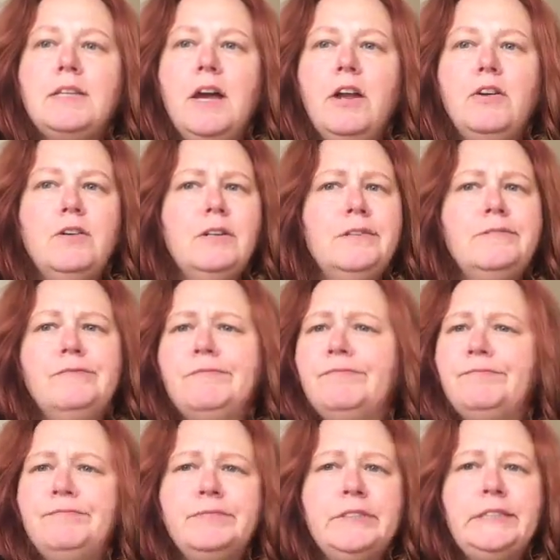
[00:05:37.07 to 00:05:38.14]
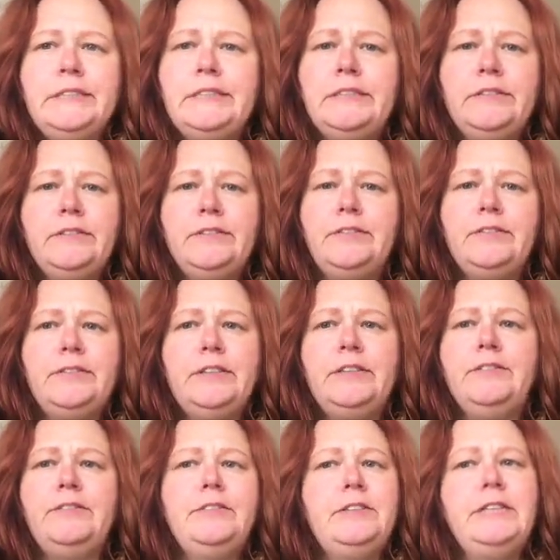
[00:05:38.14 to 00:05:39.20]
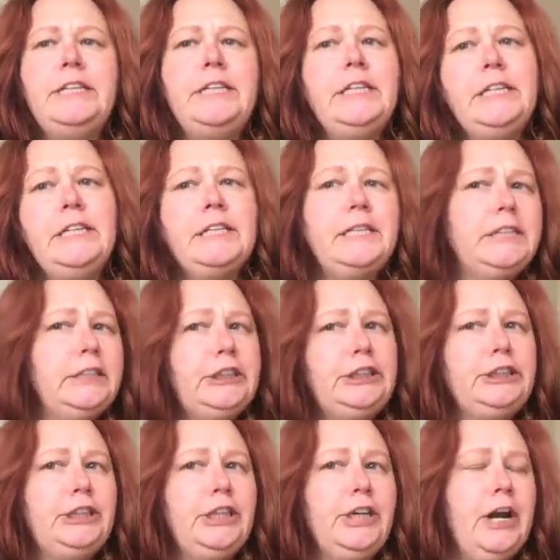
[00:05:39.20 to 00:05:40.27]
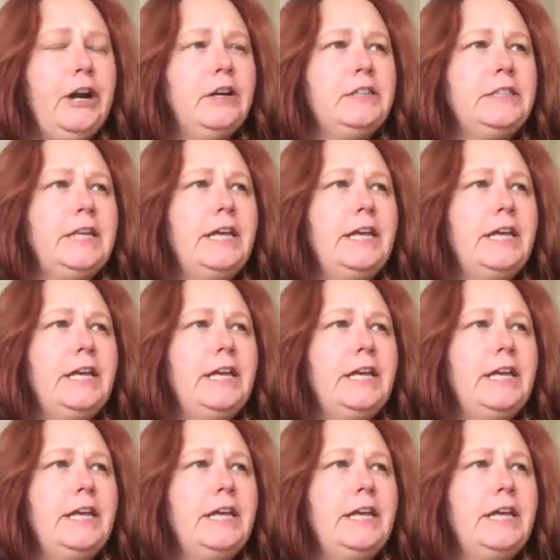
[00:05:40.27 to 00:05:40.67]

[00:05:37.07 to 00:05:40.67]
150-ish yards,